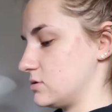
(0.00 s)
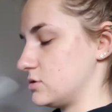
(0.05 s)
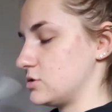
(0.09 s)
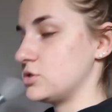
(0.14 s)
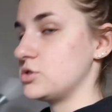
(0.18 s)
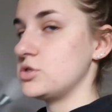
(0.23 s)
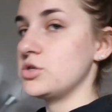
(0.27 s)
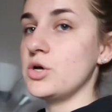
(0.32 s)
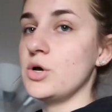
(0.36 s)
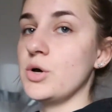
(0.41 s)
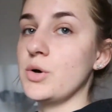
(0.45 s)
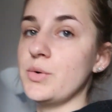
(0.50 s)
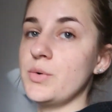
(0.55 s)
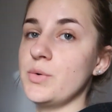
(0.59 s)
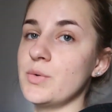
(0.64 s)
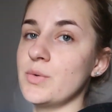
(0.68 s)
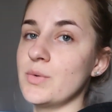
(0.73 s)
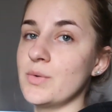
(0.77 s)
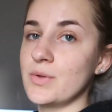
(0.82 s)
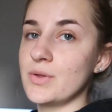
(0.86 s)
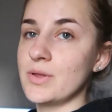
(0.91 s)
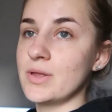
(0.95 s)
so
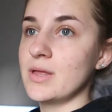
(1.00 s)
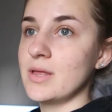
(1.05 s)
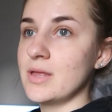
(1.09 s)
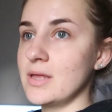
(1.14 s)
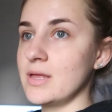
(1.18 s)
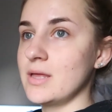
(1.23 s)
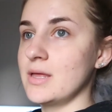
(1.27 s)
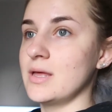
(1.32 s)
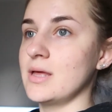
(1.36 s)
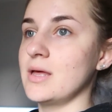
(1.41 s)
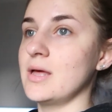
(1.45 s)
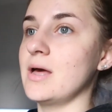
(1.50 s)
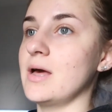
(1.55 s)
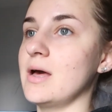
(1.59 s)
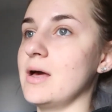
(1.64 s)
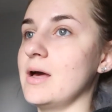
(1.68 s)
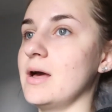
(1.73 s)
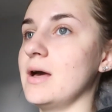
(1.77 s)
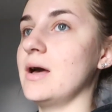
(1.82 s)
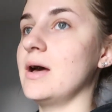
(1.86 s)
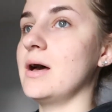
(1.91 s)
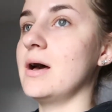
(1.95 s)

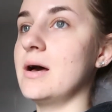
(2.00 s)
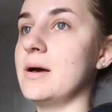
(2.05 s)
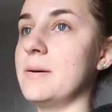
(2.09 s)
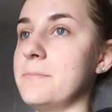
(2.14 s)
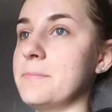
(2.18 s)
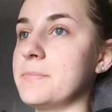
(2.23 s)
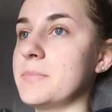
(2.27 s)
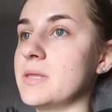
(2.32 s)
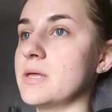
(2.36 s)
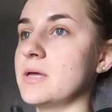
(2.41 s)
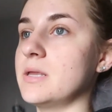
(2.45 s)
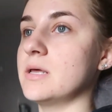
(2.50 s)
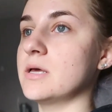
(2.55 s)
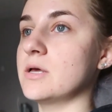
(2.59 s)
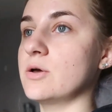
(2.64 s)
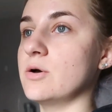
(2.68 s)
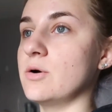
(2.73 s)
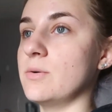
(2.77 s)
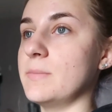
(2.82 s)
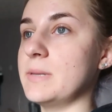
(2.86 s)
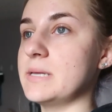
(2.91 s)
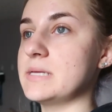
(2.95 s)
I'm gonna
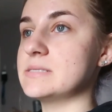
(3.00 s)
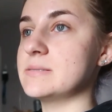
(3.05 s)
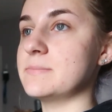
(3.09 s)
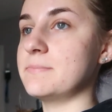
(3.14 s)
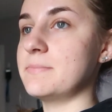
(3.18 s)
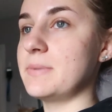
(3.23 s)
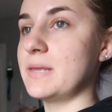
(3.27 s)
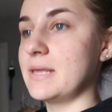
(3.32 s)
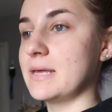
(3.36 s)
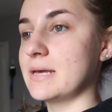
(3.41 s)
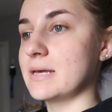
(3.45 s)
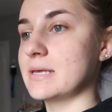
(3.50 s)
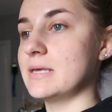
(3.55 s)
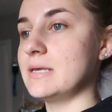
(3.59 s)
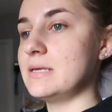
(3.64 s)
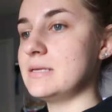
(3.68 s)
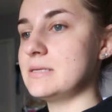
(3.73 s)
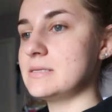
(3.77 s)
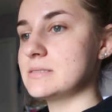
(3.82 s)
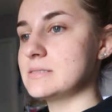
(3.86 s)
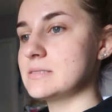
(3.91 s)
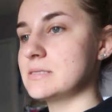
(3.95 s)
go make some pancakes.